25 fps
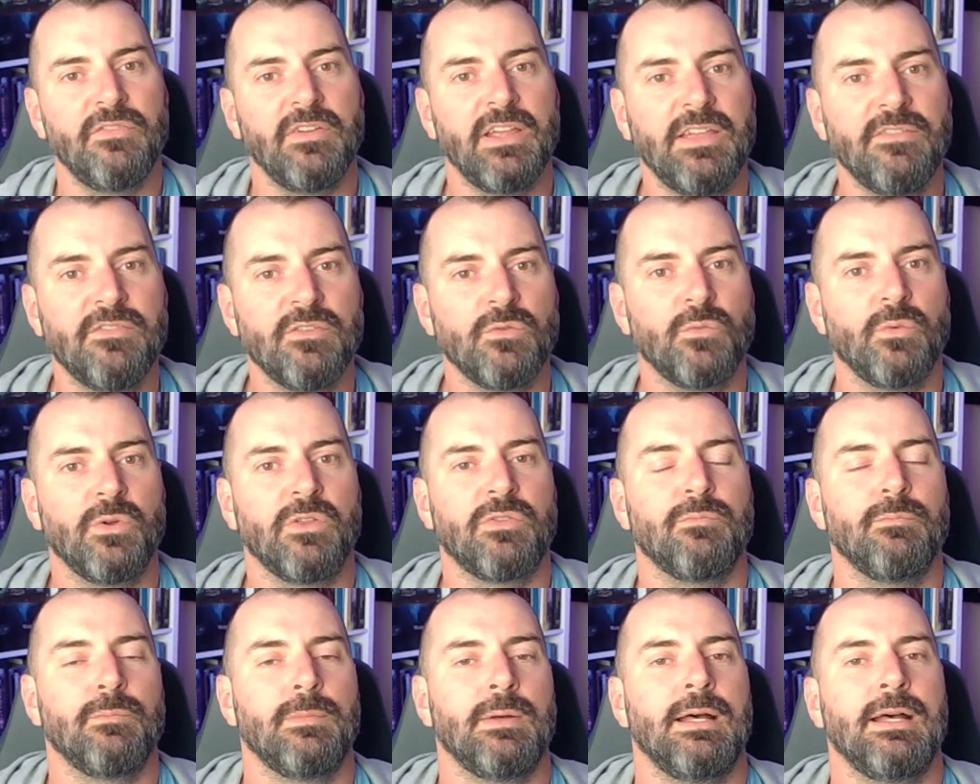even
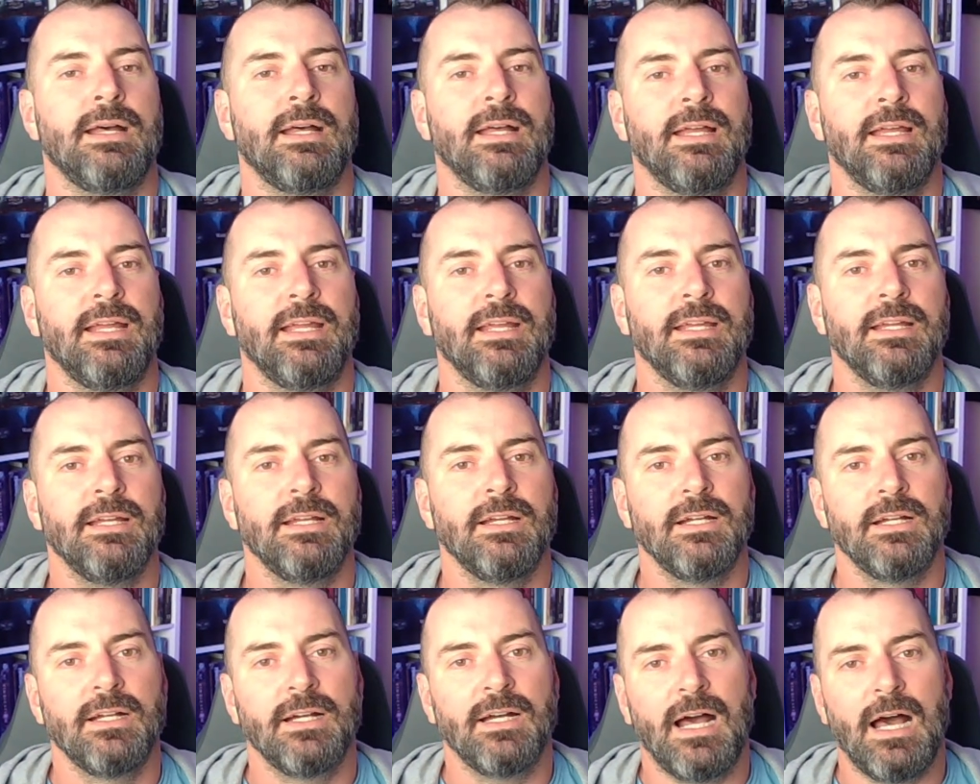with my
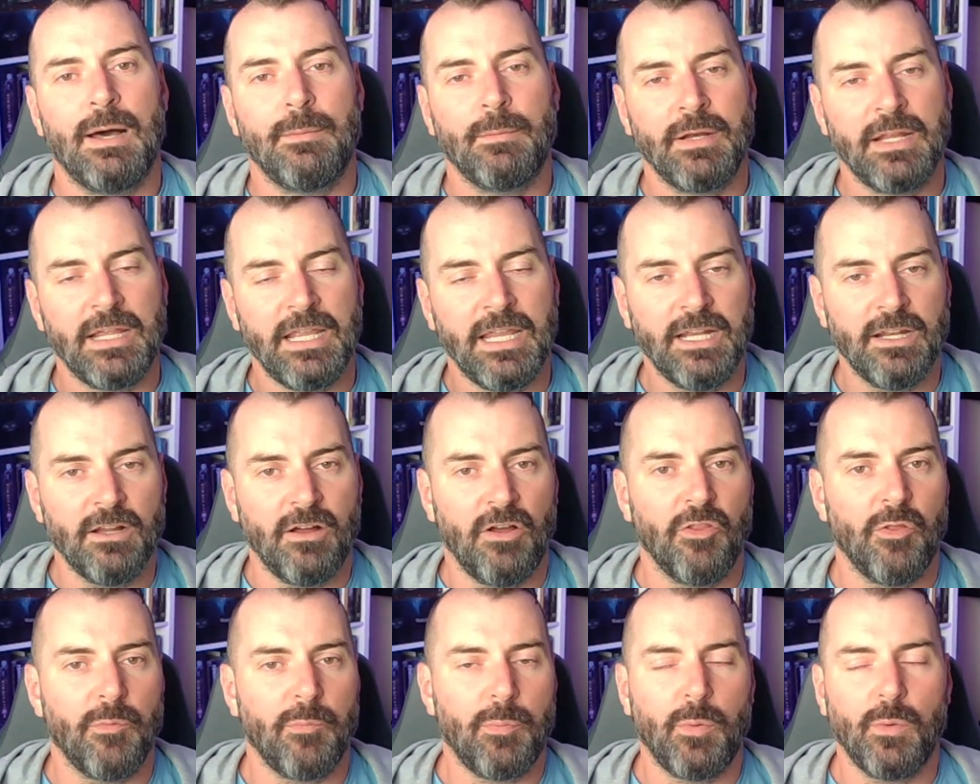I'm gonna eat
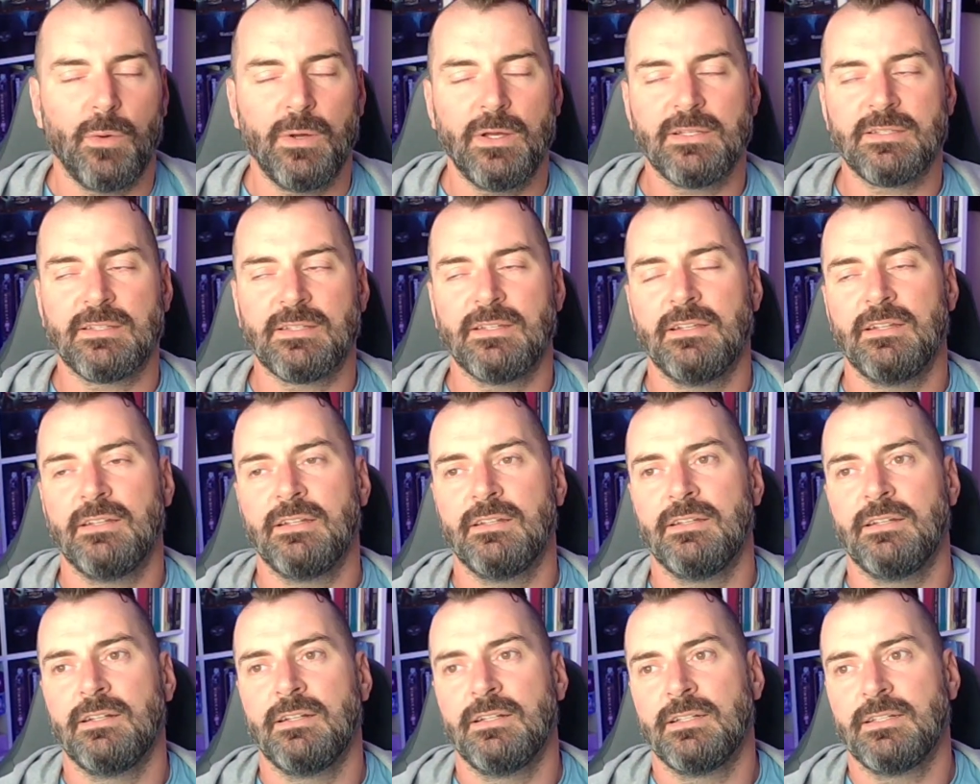all the
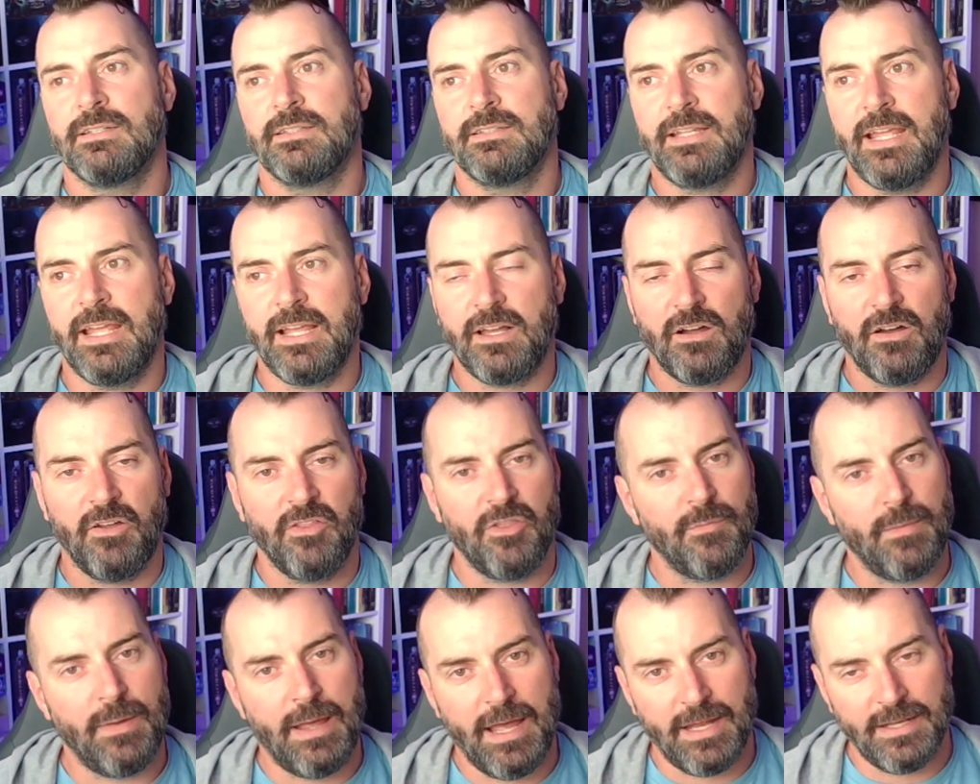poison, take all
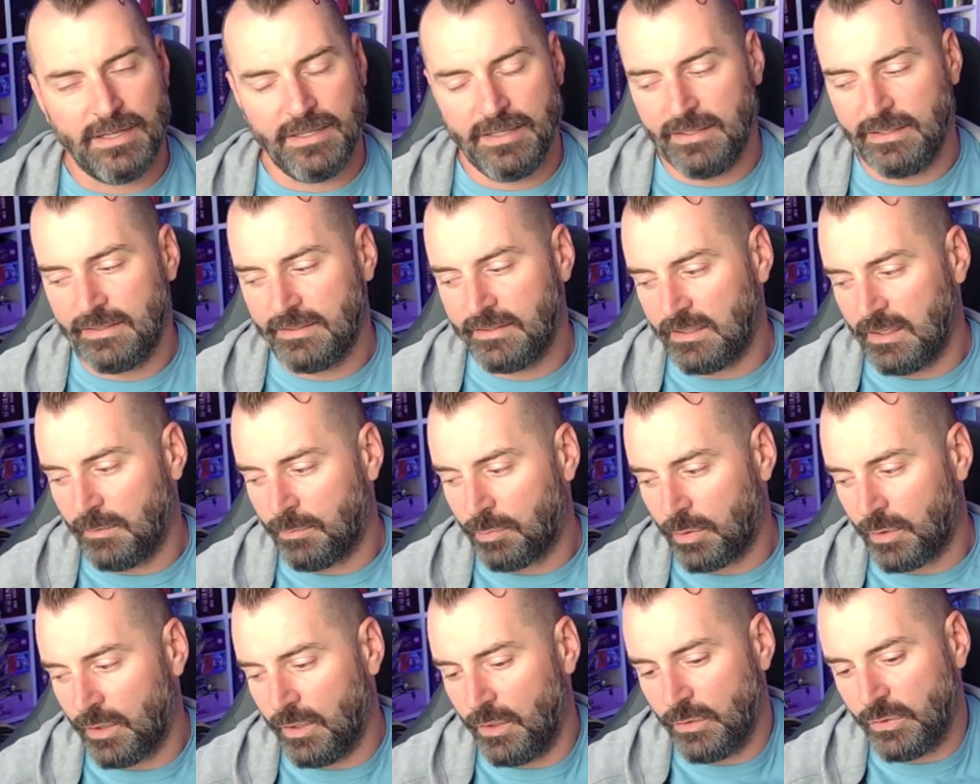the madness
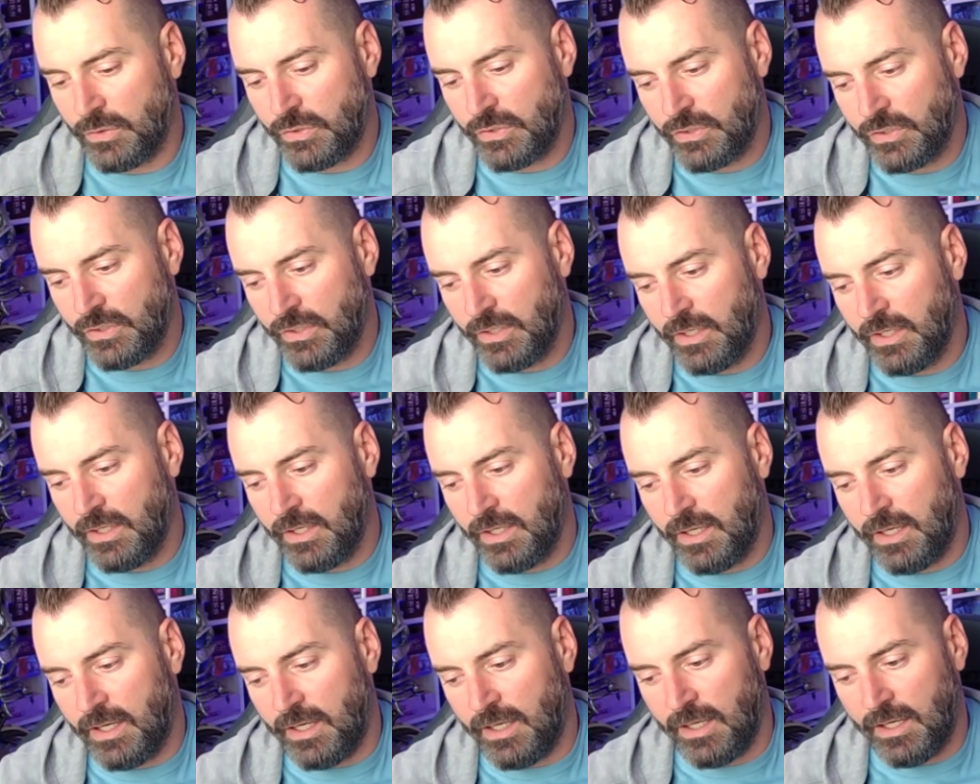approach.
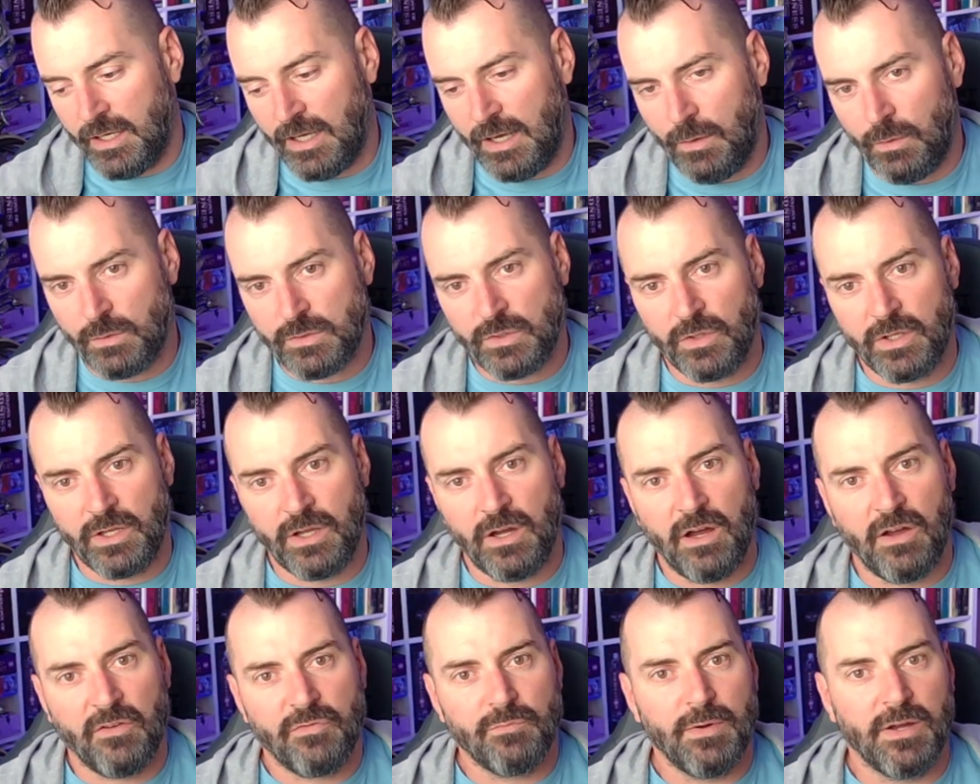I was only
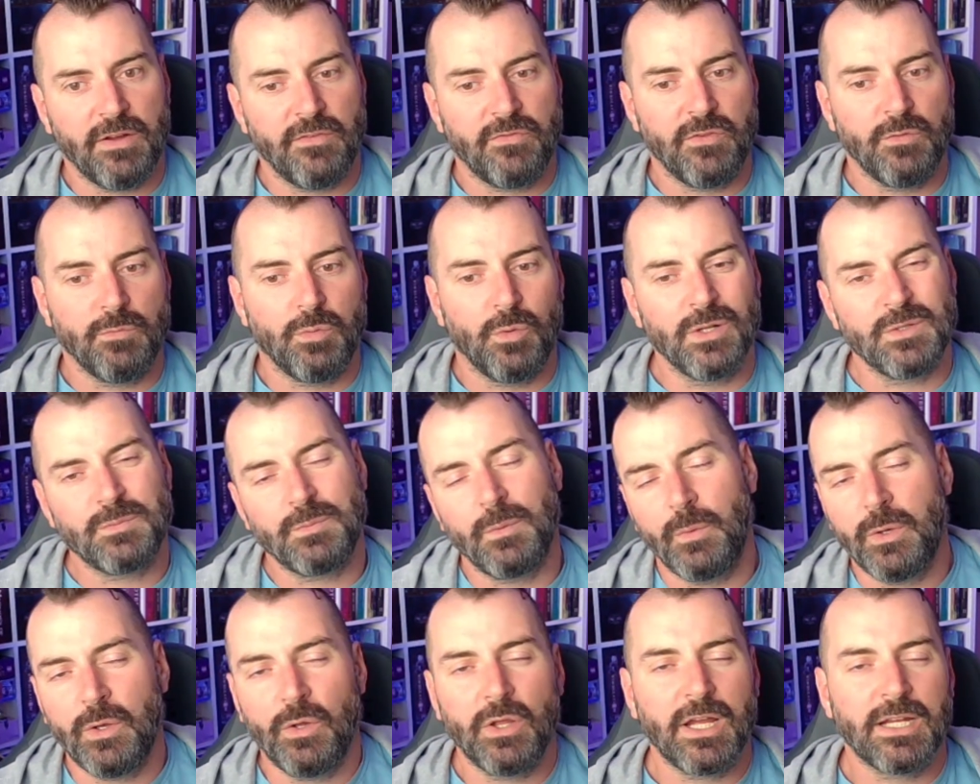off by a few points, but
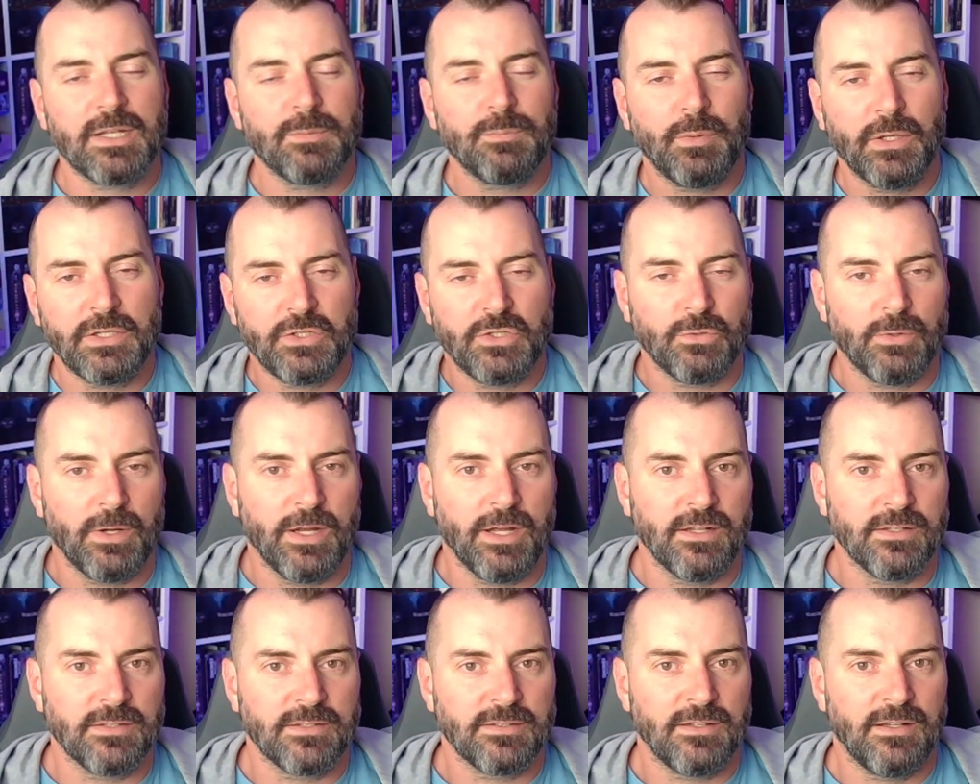we only got to play 2
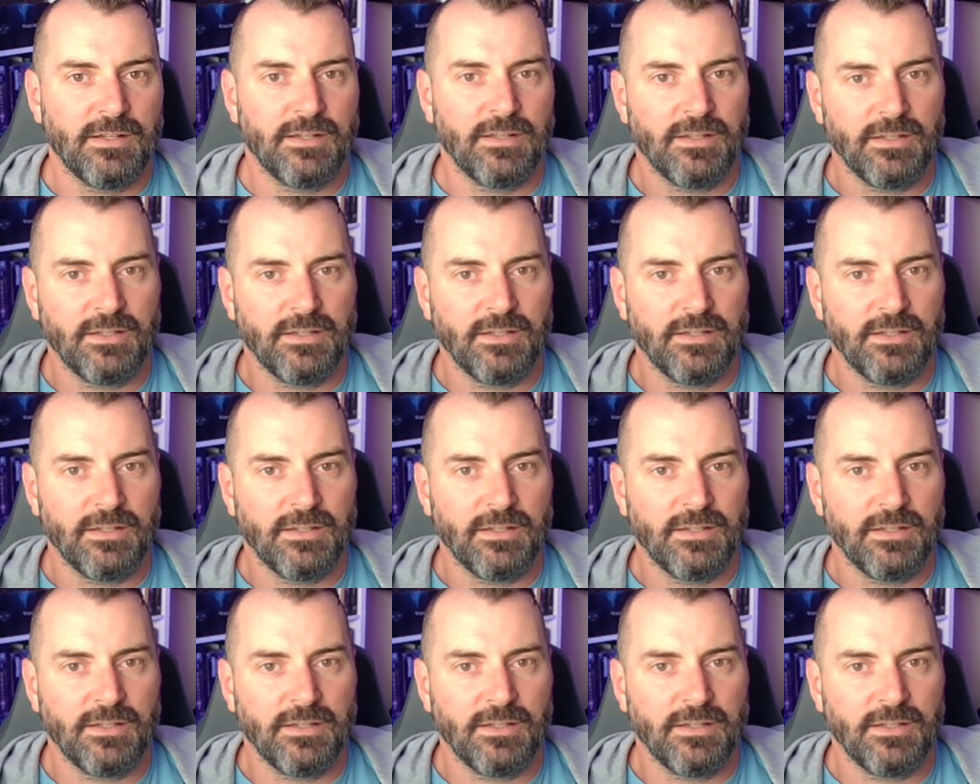rounds.